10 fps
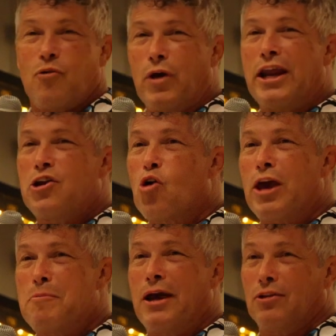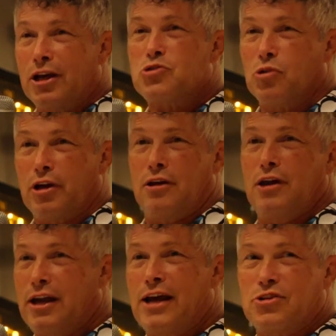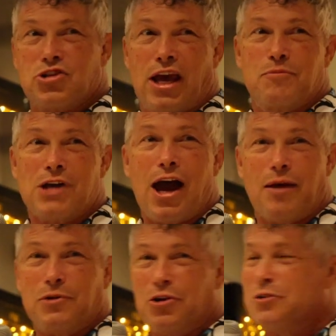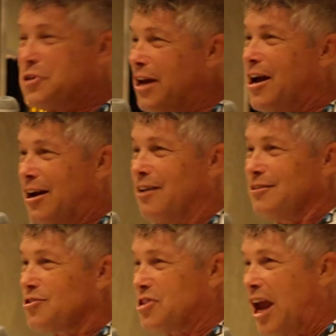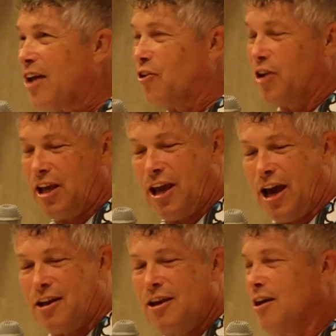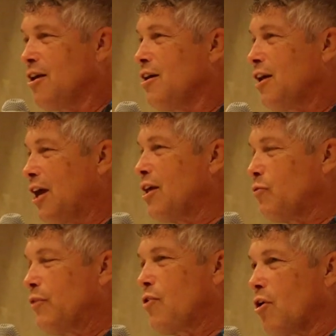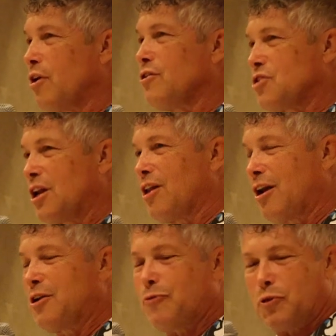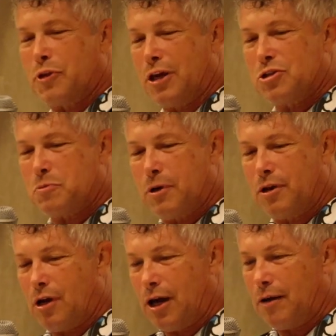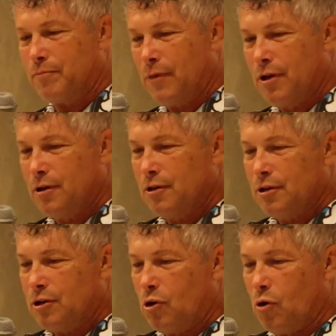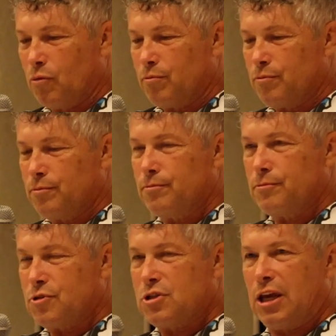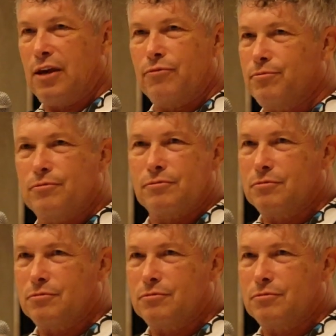We didn't know he meant literally and at the same time, you know, it was that kind of standard he had. And then we've gone and seen a lot of different things, but, you know, Steve